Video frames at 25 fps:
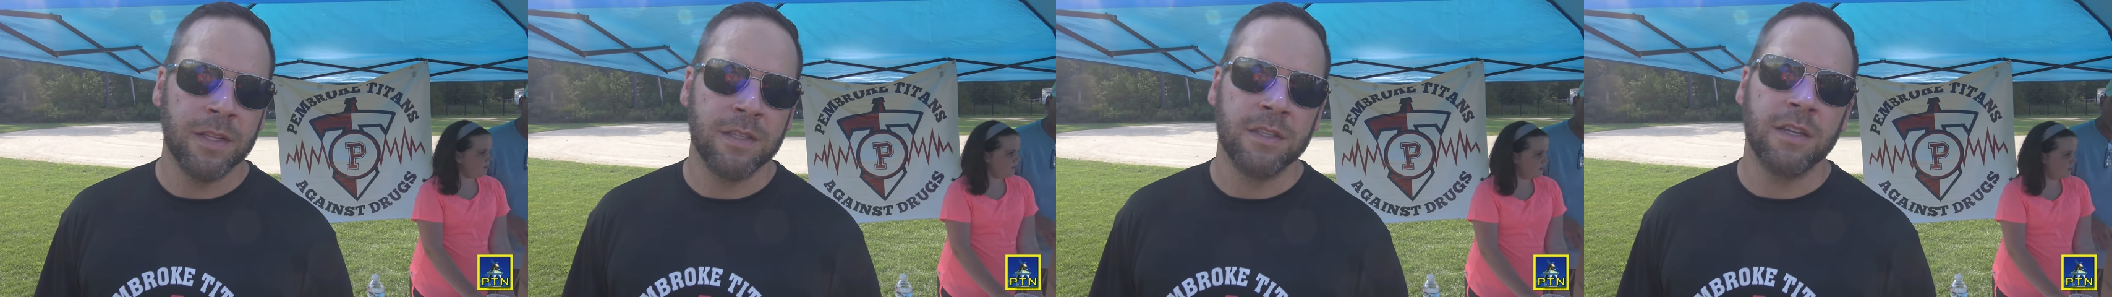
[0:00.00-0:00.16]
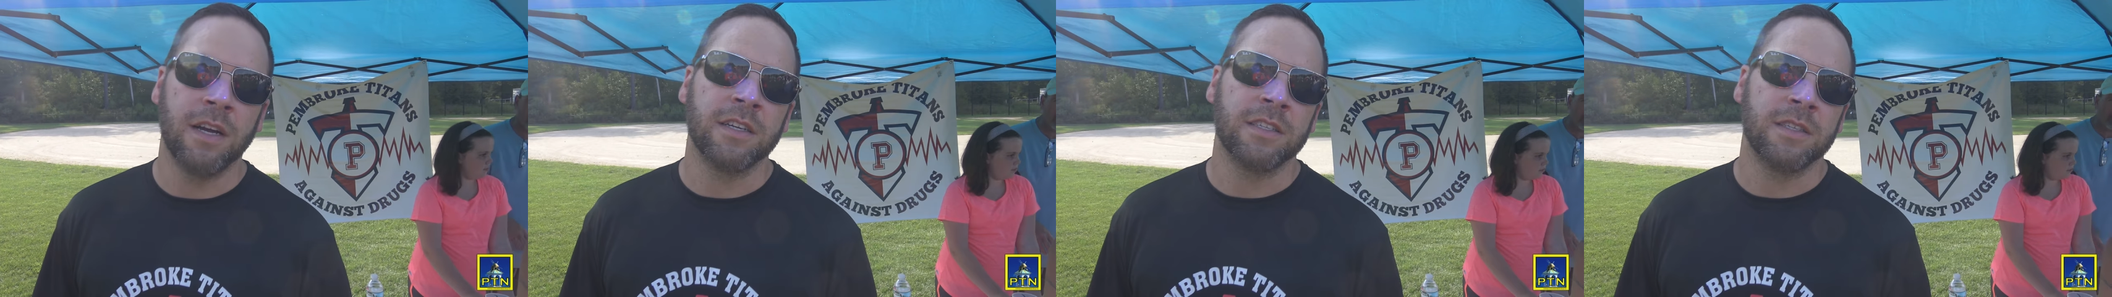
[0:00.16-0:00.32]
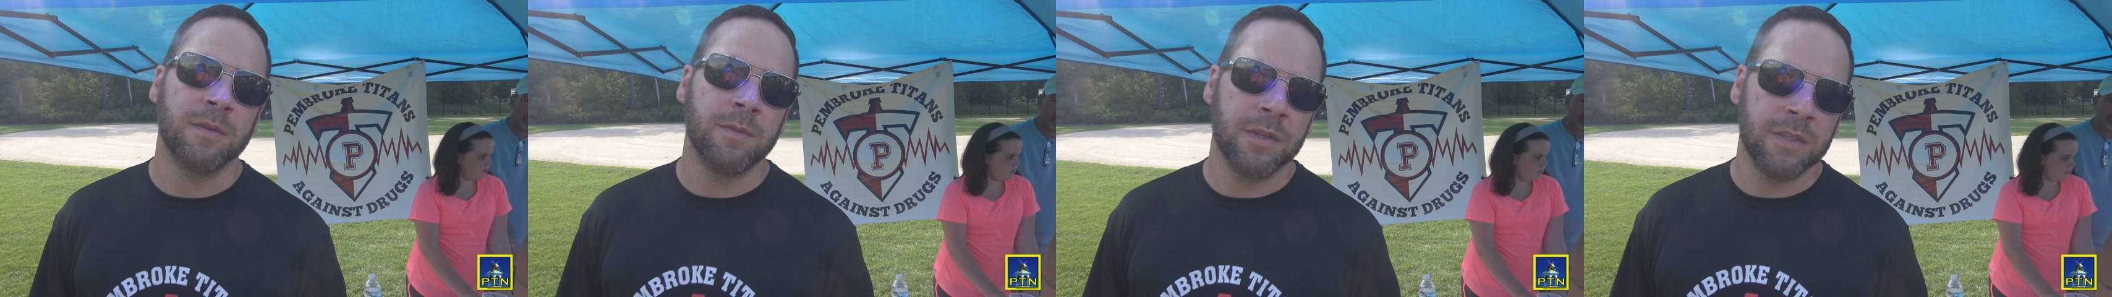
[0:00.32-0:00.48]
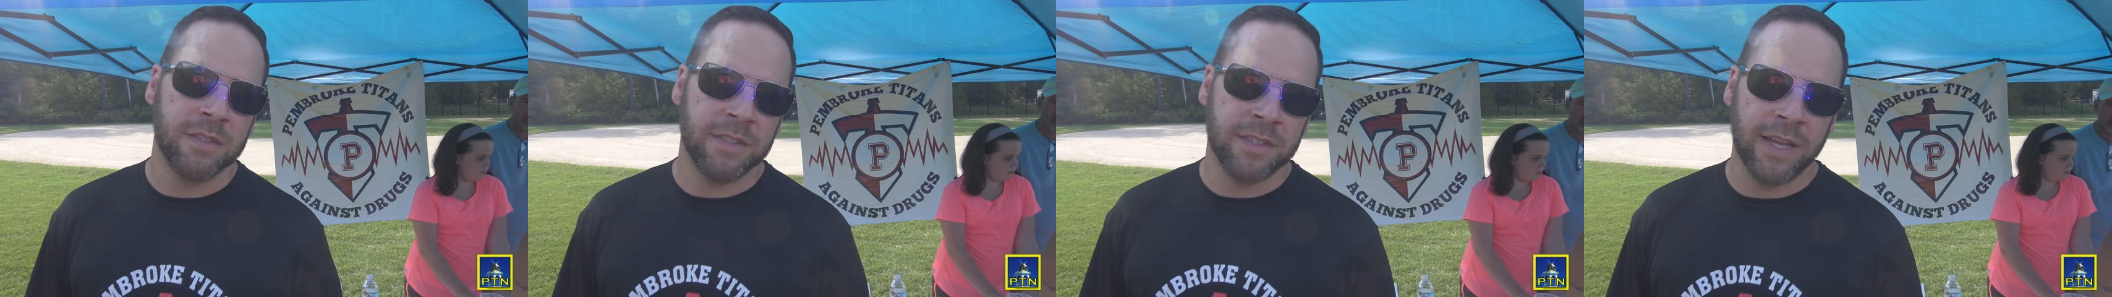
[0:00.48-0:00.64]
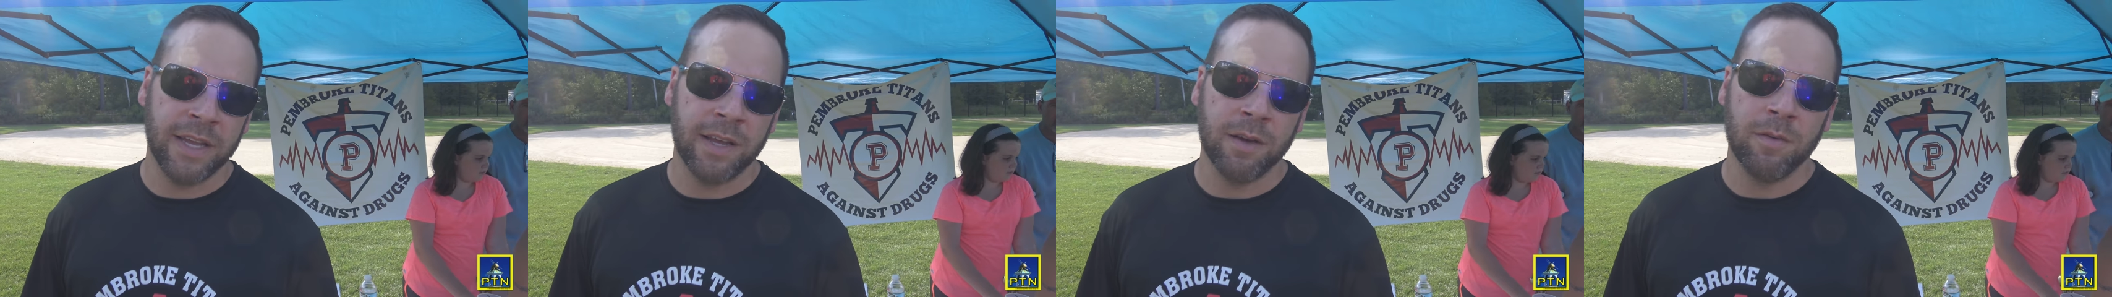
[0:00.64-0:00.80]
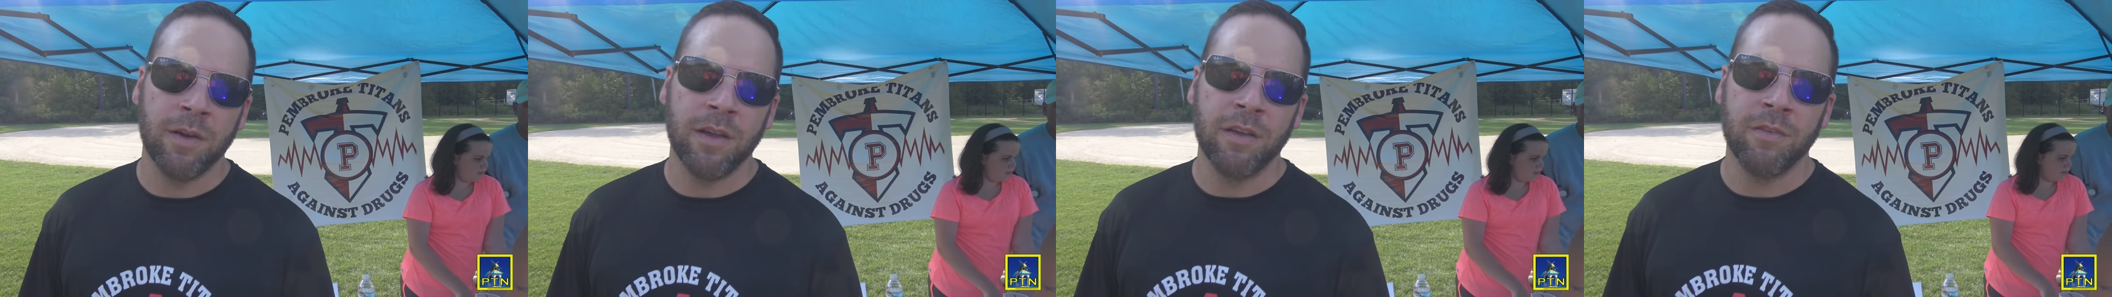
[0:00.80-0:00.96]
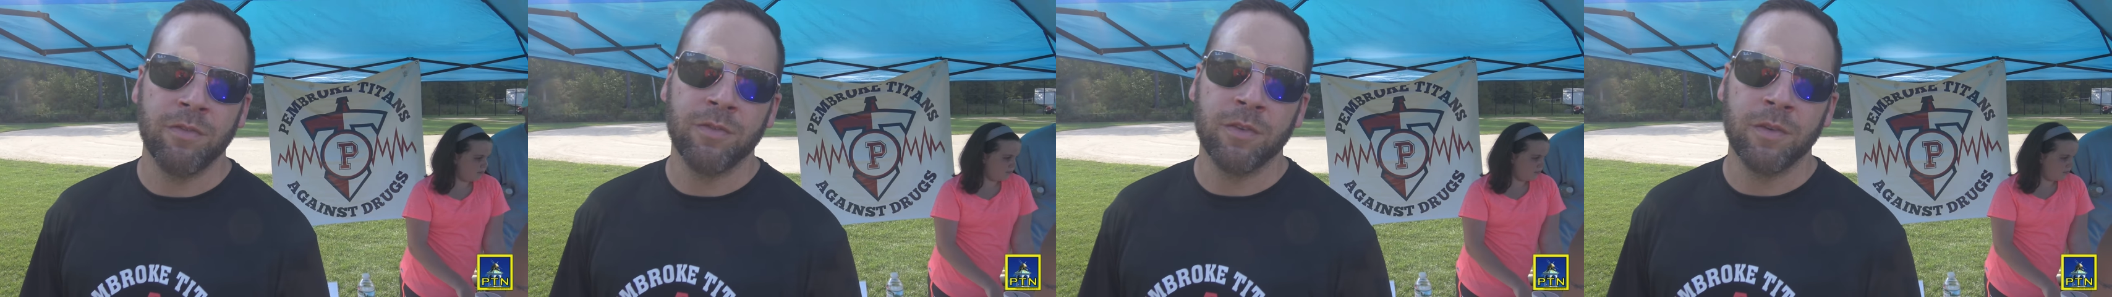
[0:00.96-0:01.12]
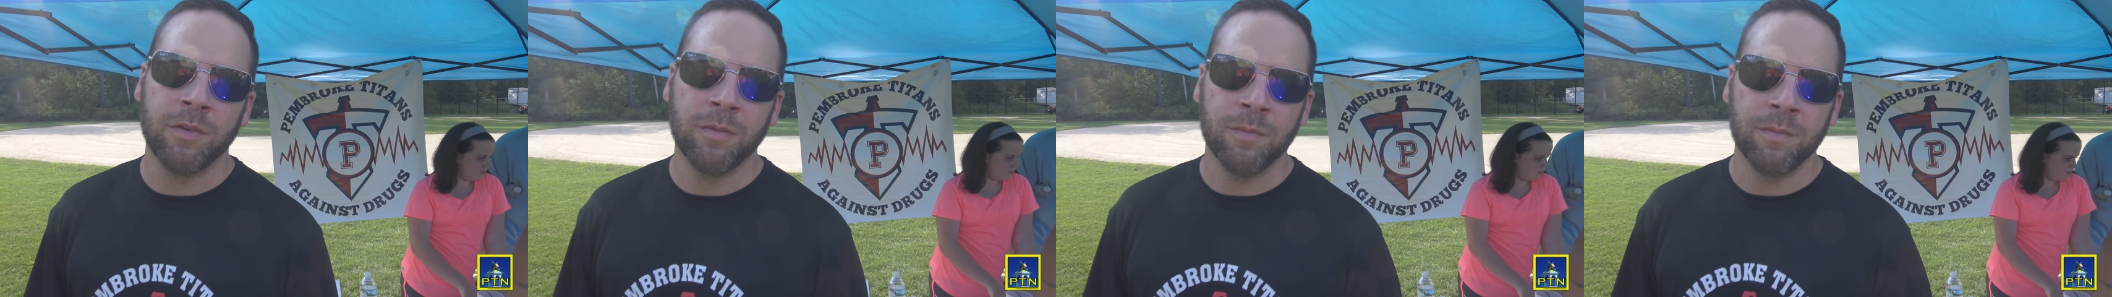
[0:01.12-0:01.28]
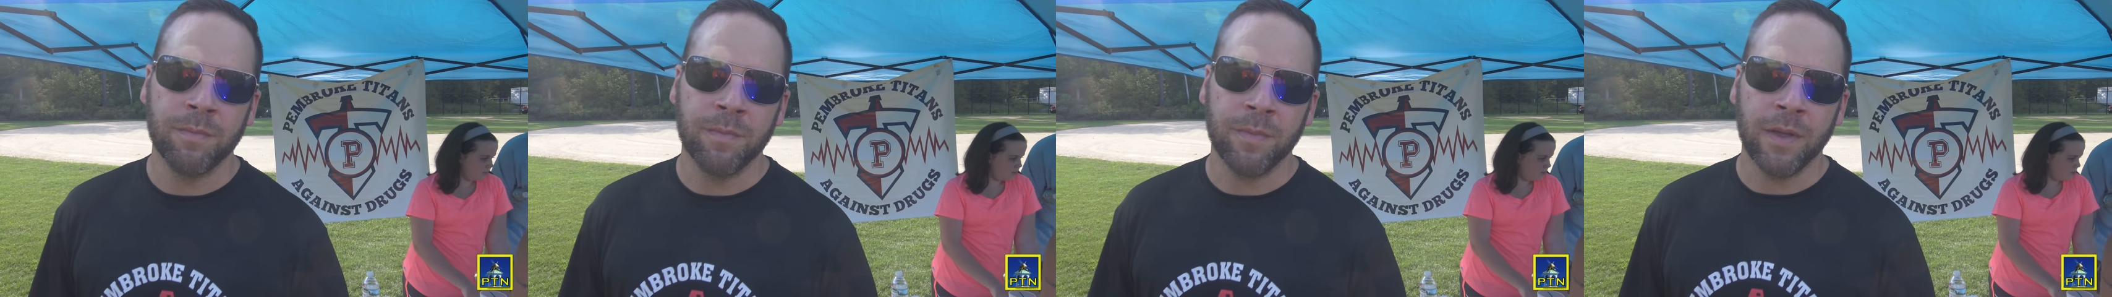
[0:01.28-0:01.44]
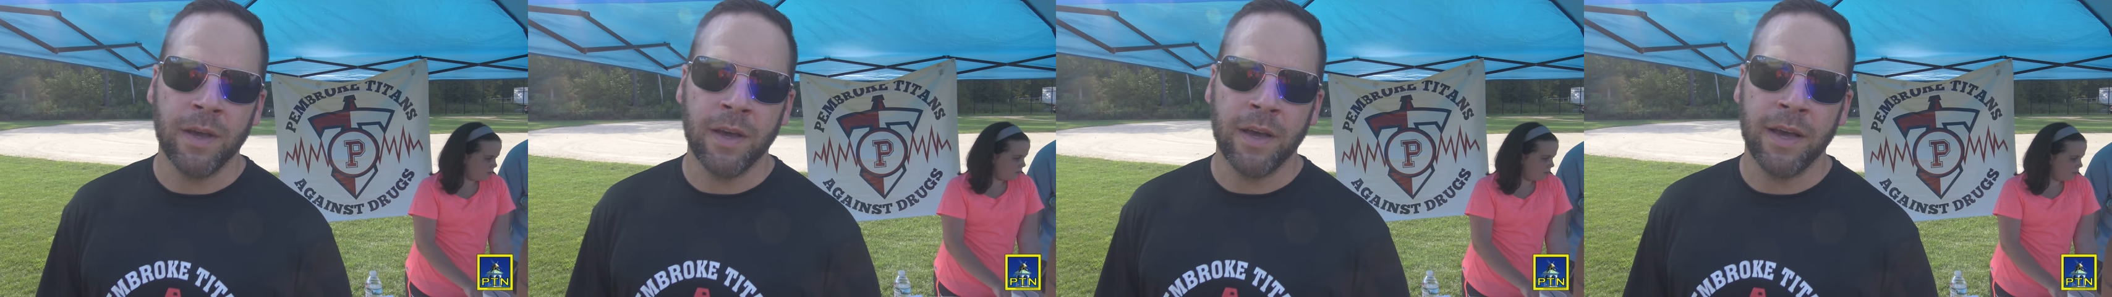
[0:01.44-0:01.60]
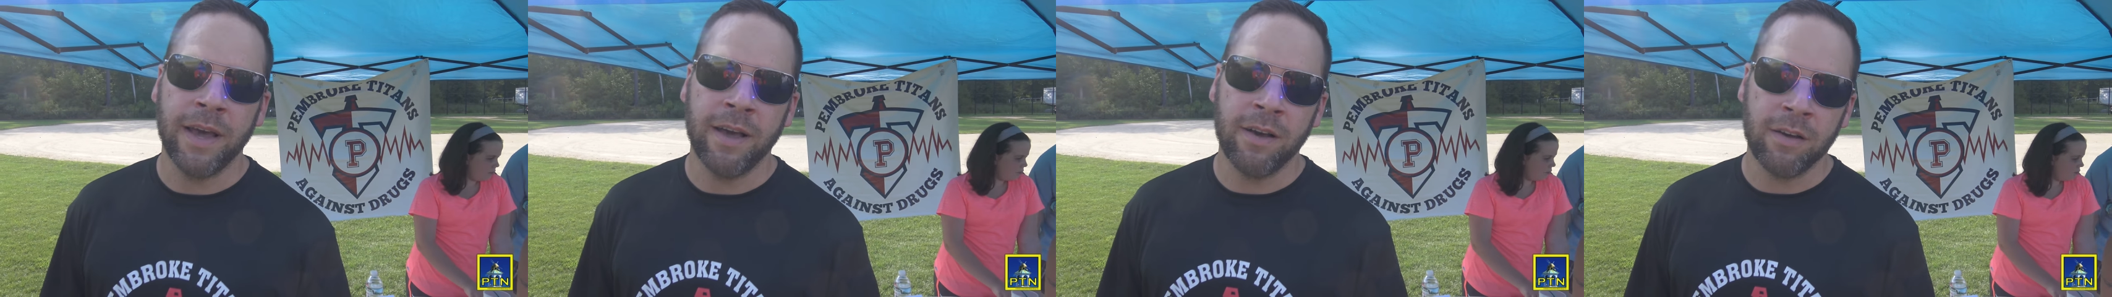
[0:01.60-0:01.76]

that talks about staying away from uh,